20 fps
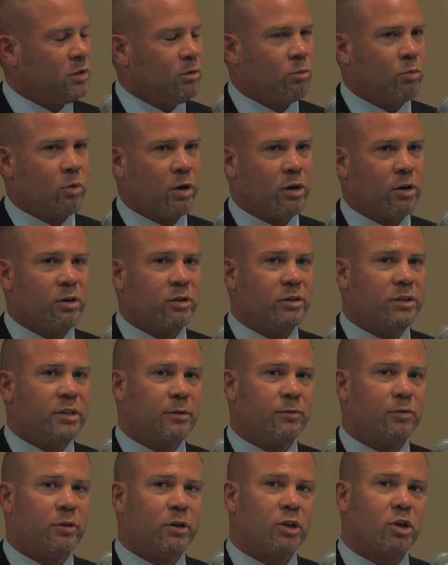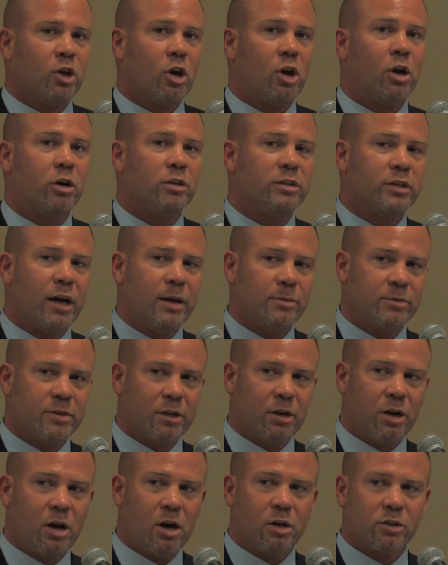are the different card types
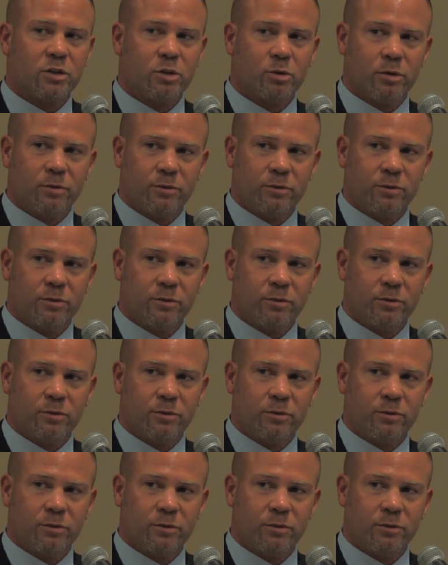that also